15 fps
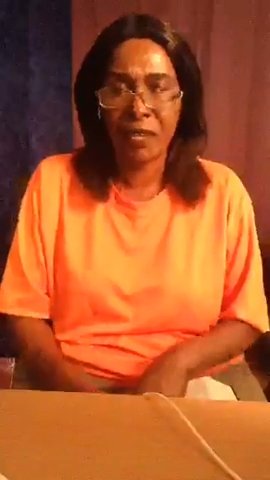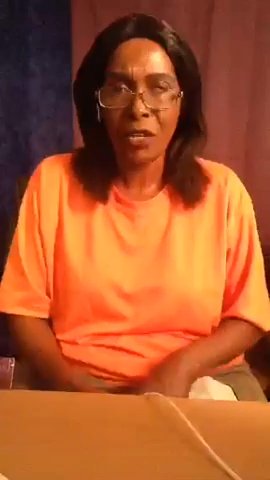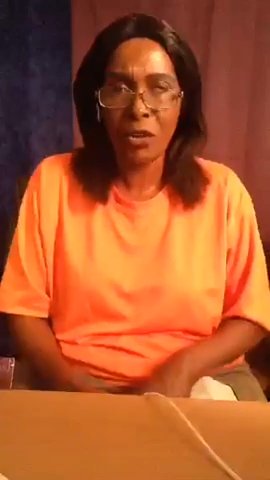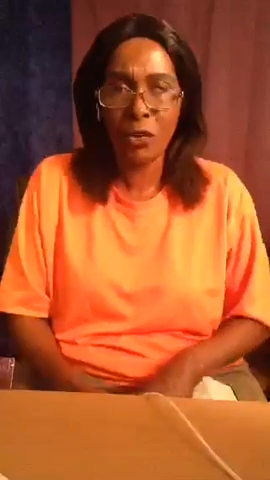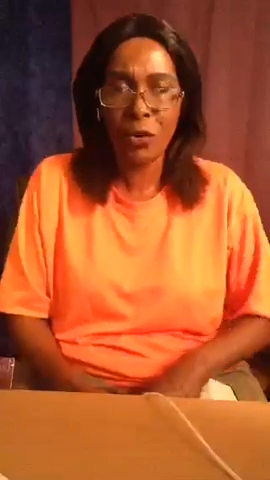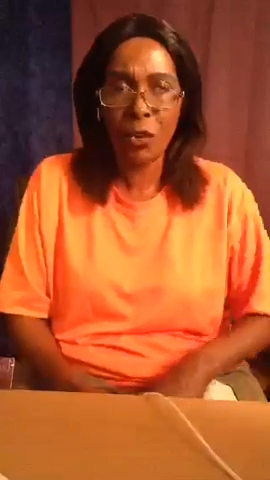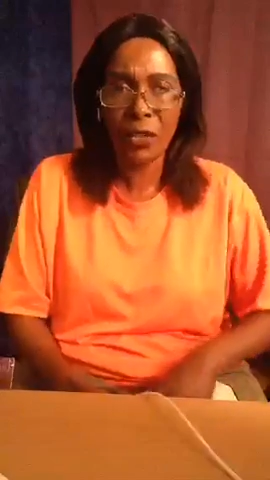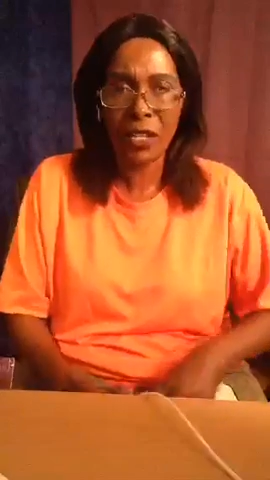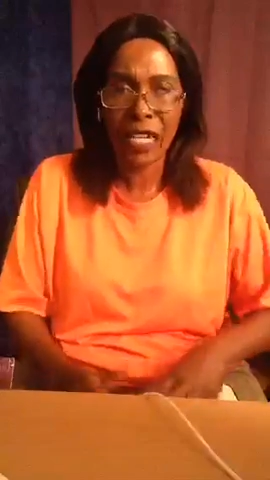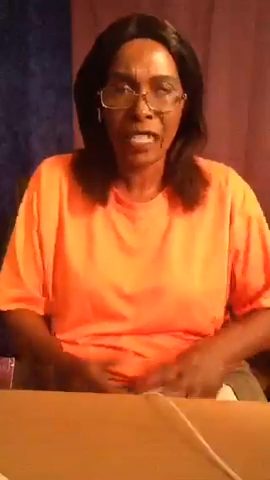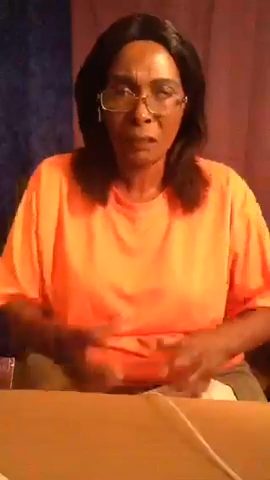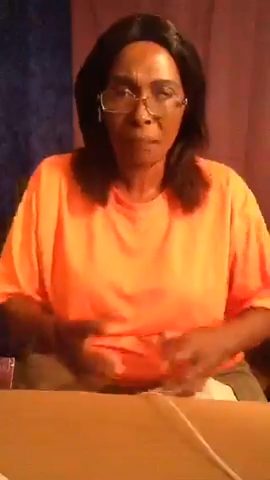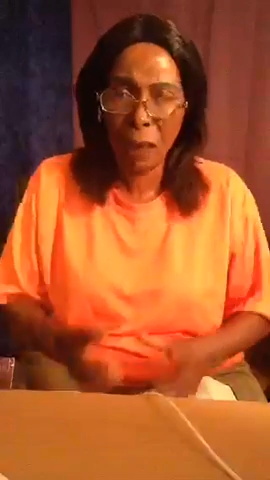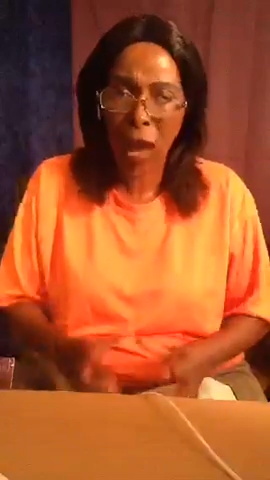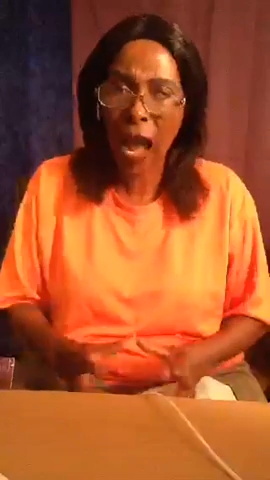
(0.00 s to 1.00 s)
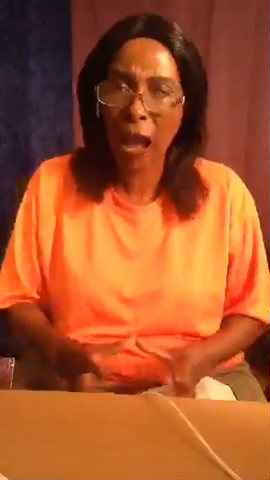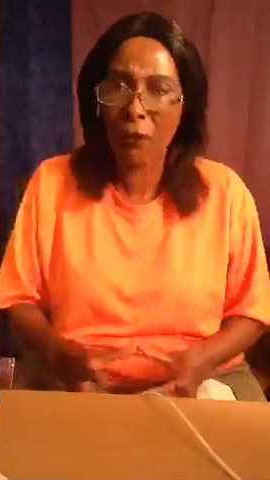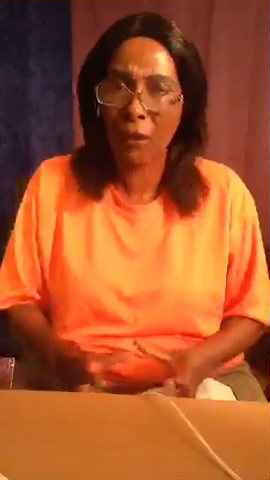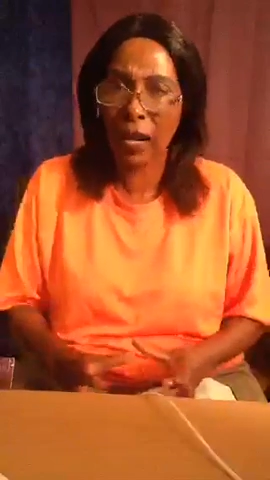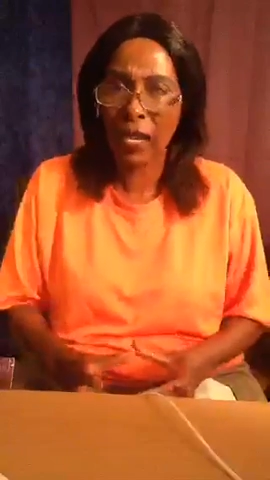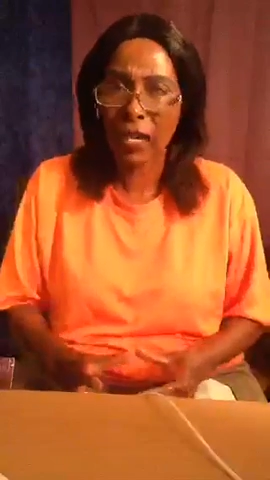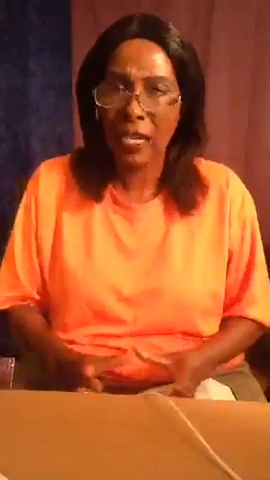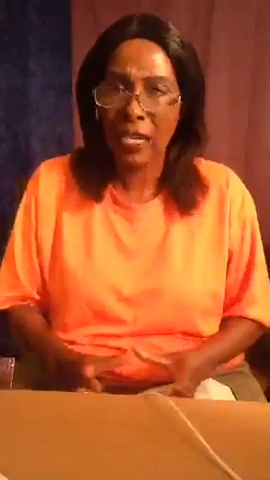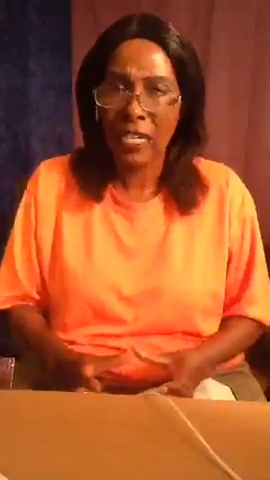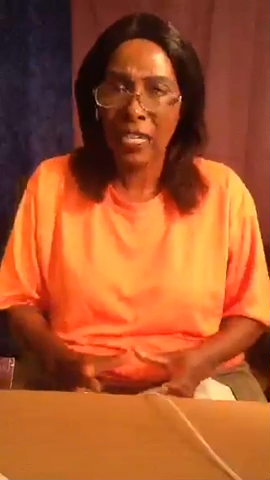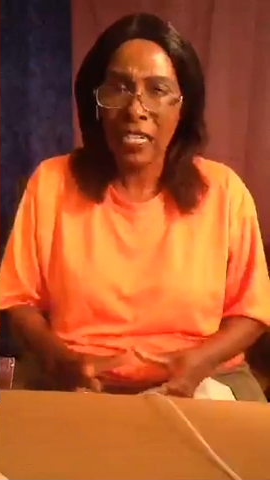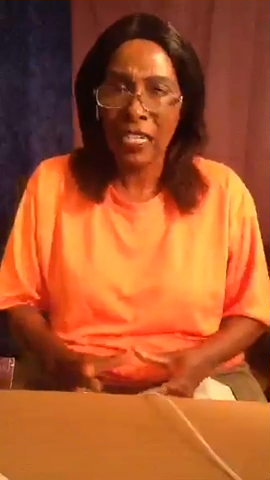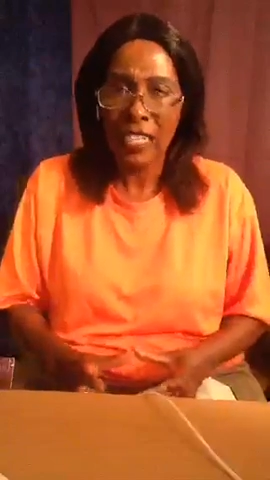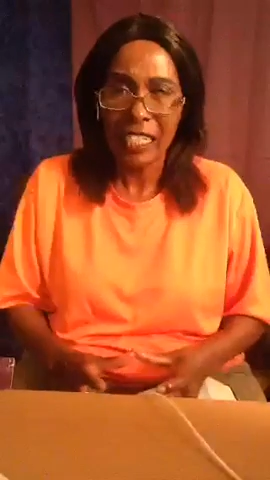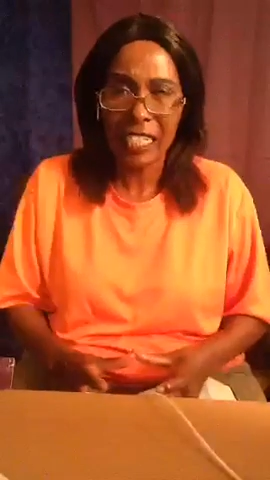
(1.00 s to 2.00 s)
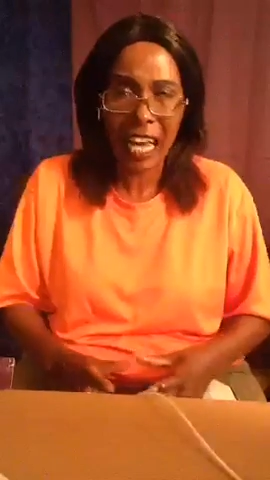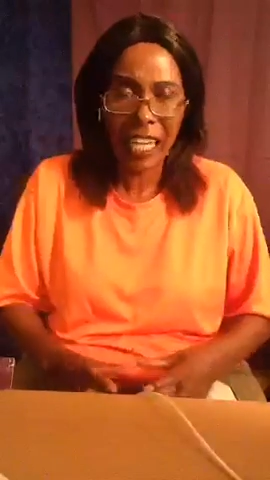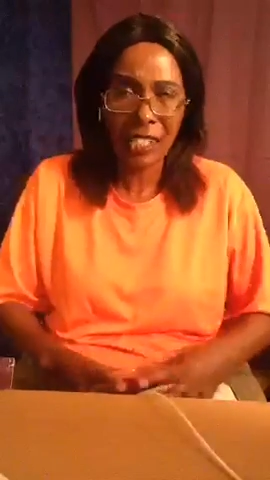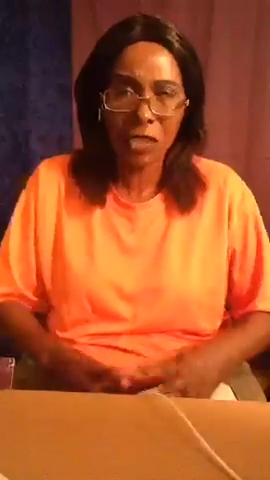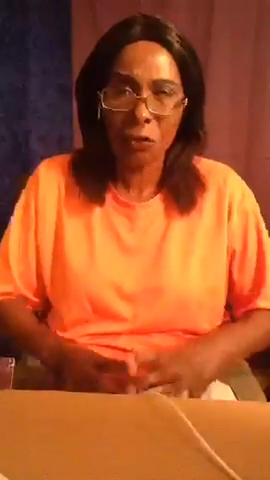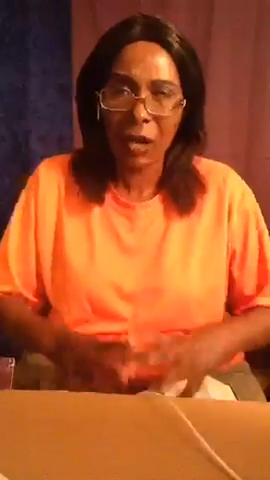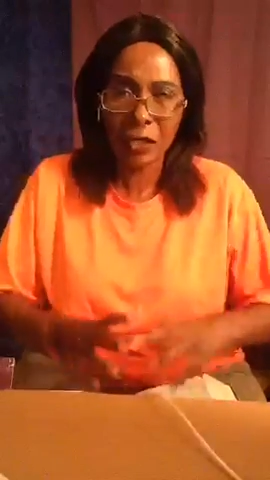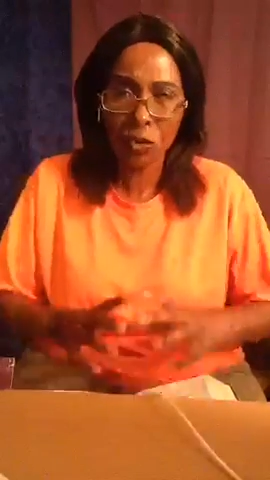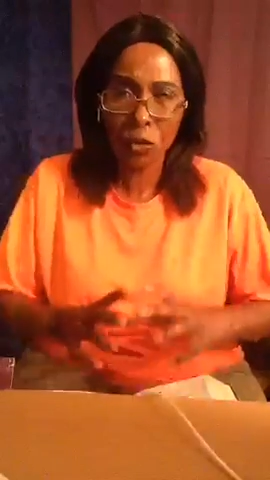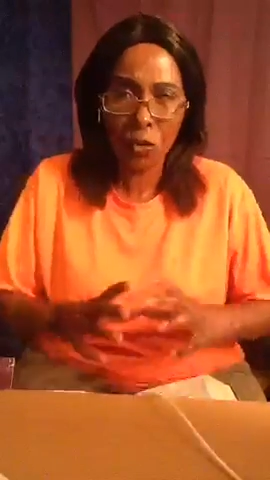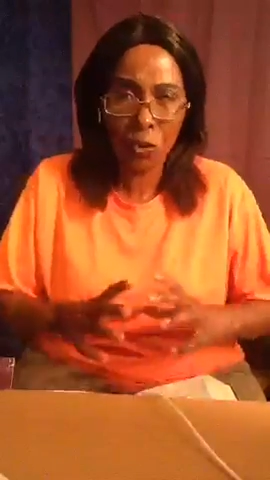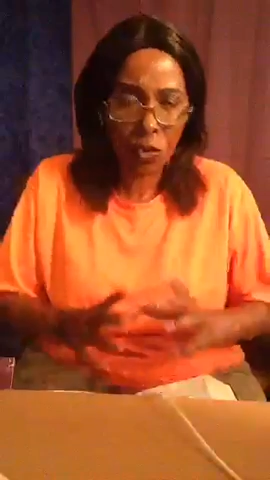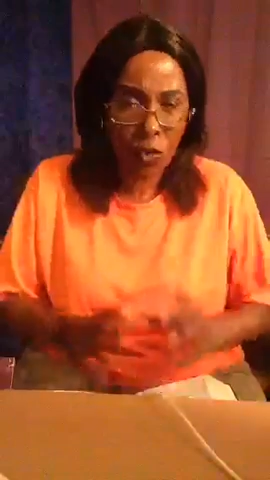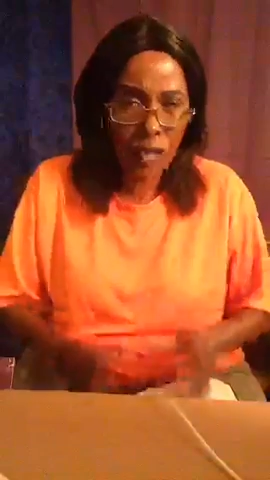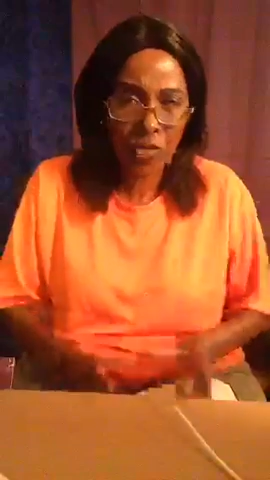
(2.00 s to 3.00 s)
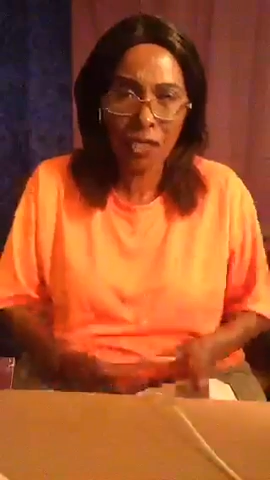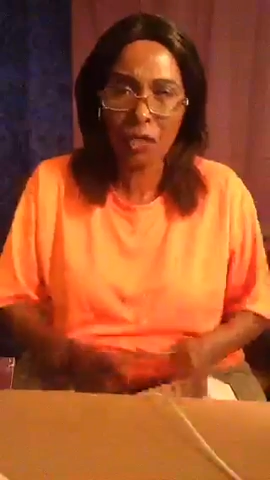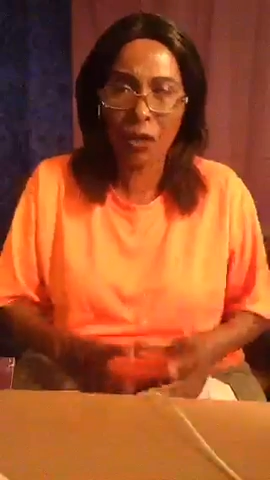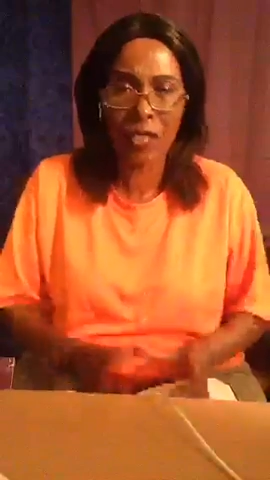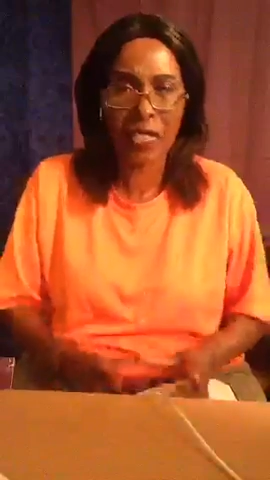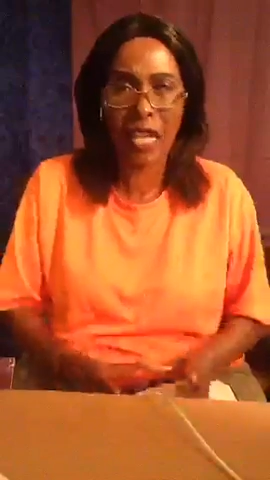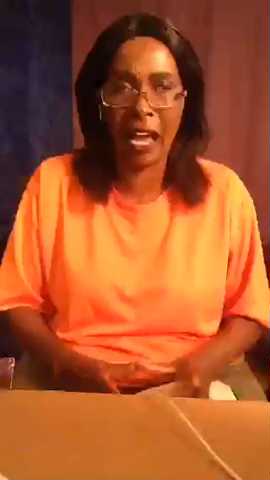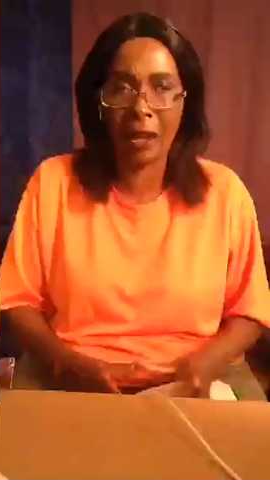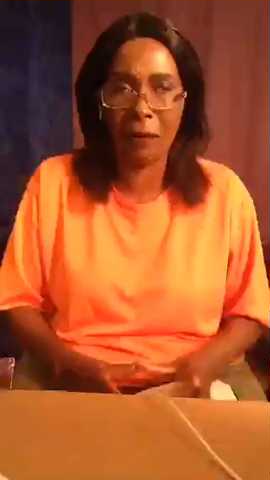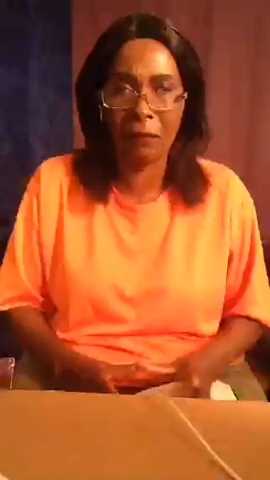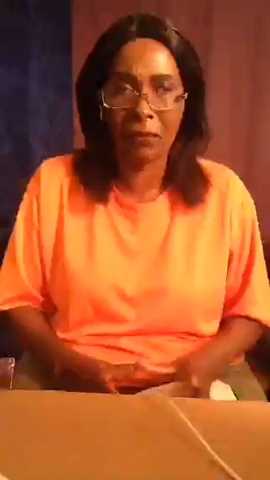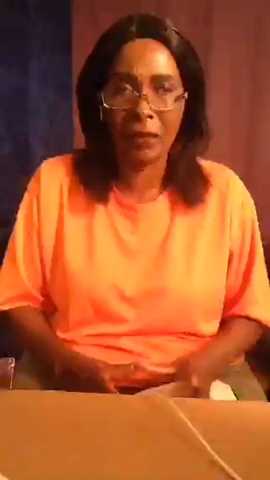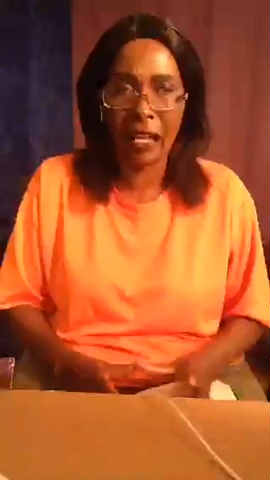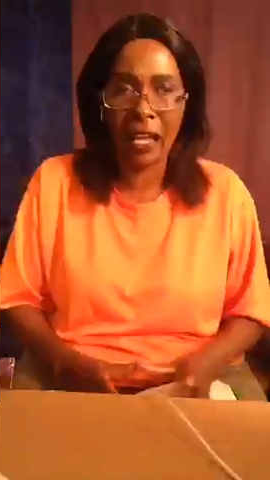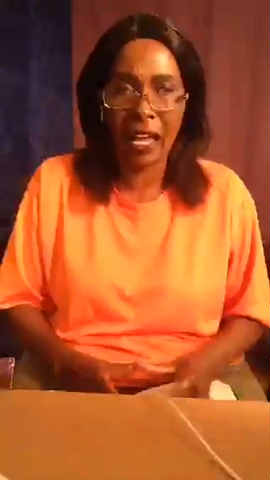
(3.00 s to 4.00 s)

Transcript: You know there is power. Just want to waste your time.